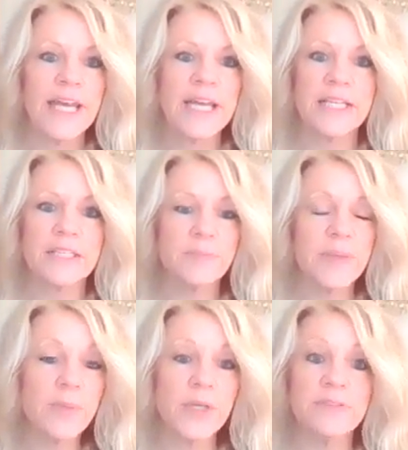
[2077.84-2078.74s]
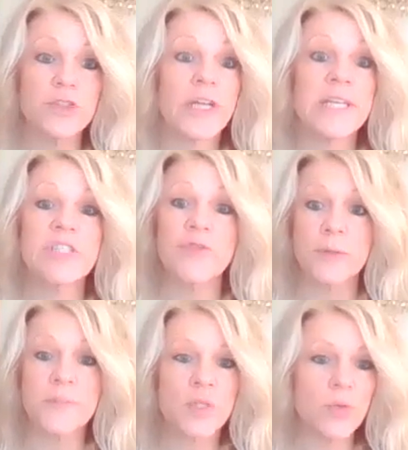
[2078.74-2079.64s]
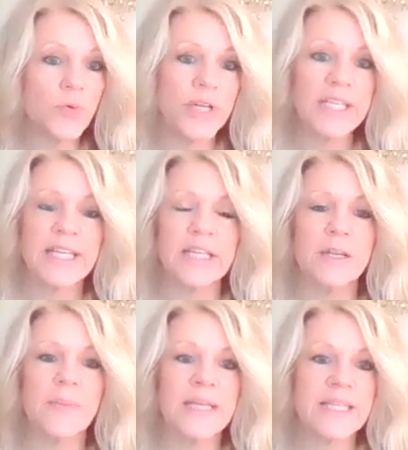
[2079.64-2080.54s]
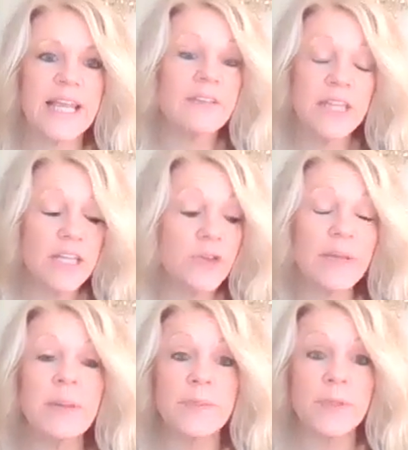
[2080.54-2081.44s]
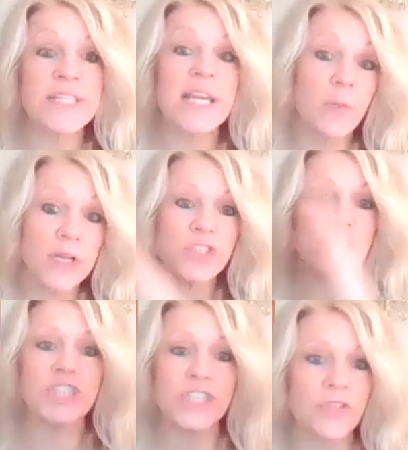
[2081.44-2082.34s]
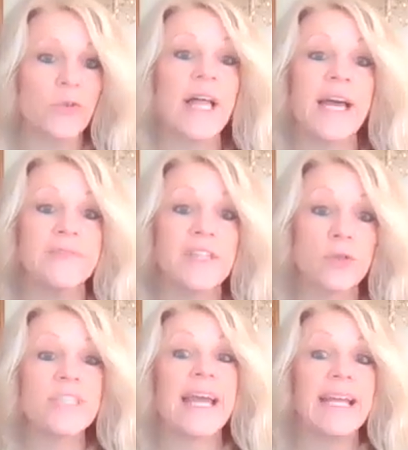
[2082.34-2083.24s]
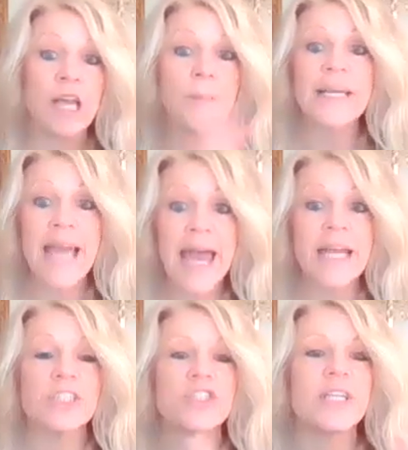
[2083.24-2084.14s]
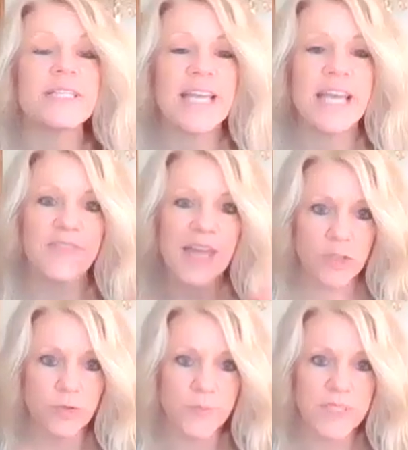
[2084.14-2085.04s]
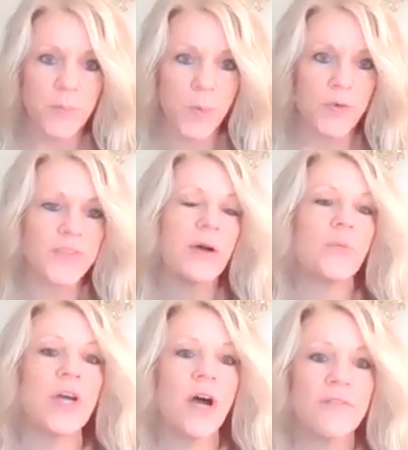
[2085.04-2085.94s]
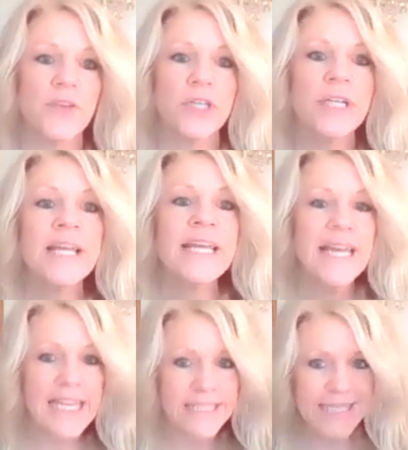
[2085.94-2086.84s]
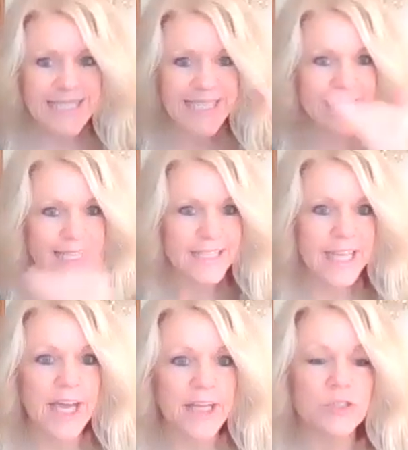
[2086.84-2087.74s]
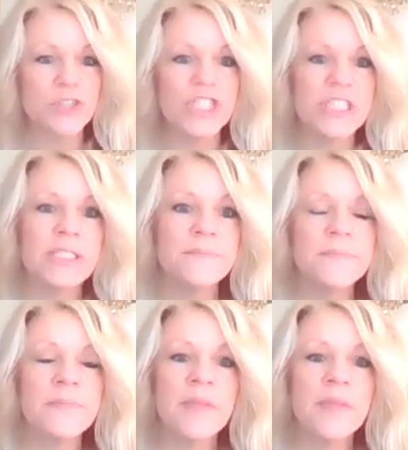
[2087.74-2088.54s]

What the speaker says: And people have transformed so quickly and amazed. They literally, people are saying we are changing their lives, and they're signing up again just to have that group support that we offer and to stay in that energy.